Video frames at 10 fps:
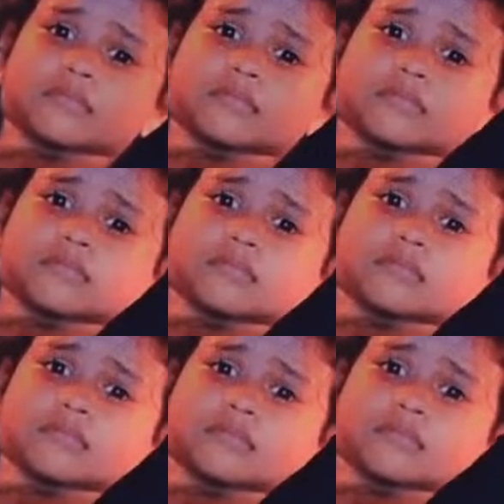
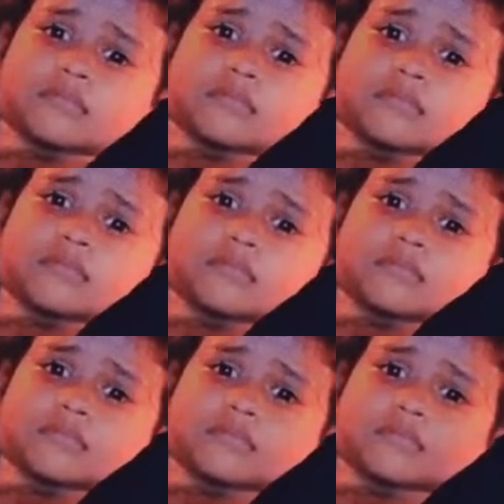
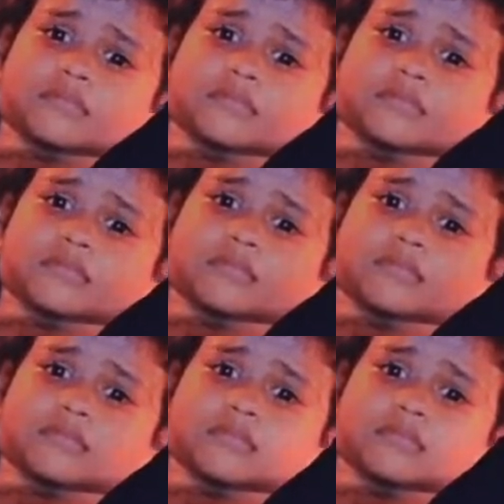
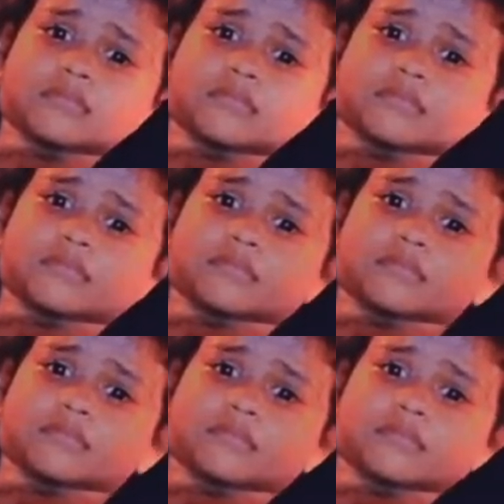
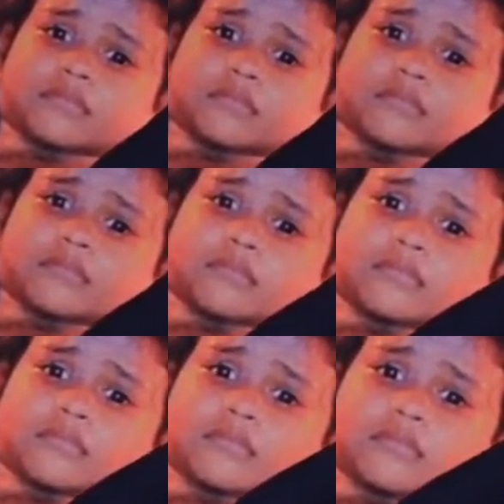
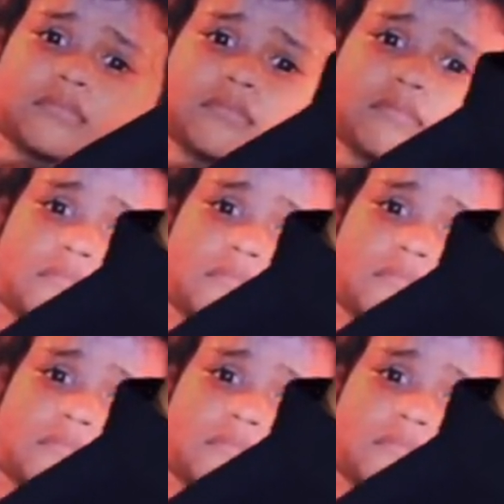The person shown says nothing.